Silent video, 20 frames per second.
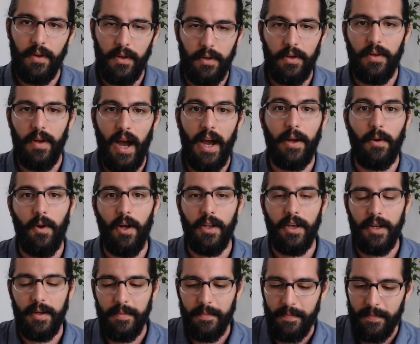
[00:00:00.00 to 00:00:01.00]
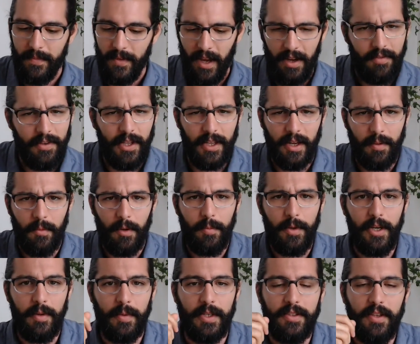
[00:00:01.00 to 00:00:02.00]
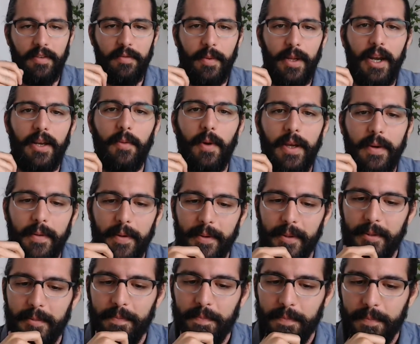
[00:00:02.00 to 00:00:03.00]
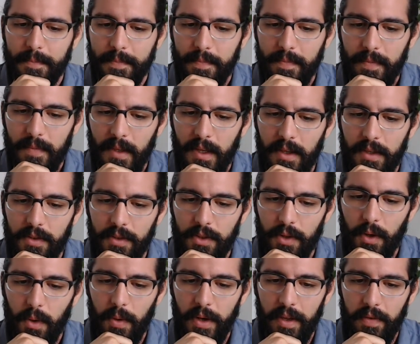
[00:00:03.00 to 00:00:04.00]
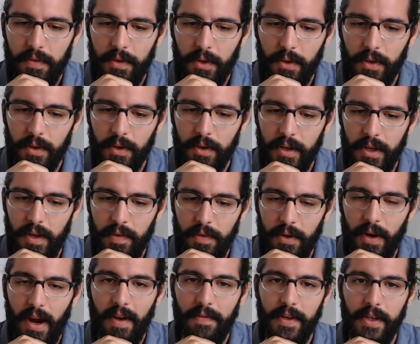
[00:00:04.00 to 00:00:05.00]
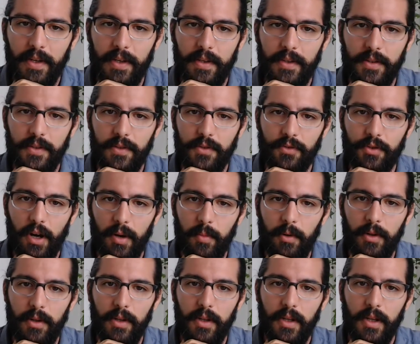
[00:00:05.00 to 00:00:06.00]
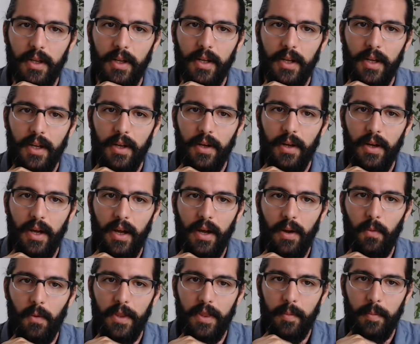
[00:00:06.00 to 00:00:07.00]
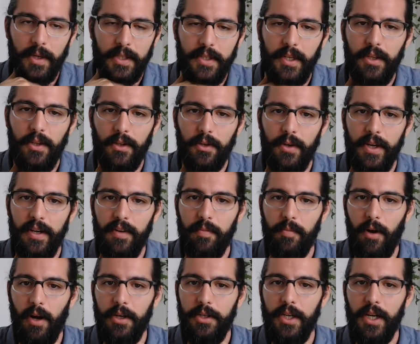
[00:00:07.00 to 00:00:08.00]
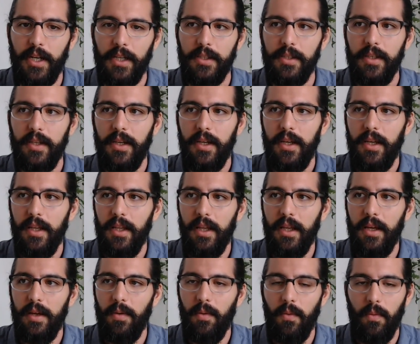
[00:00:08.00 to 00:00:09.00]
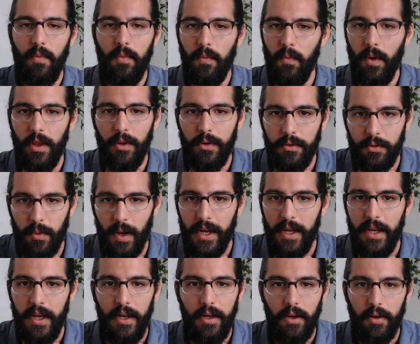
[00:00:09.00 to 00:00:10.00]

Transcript: high quality. I feel like I'm repeating myself, but anyway. So if you're having trouble with a particular creative project, whether it's writing or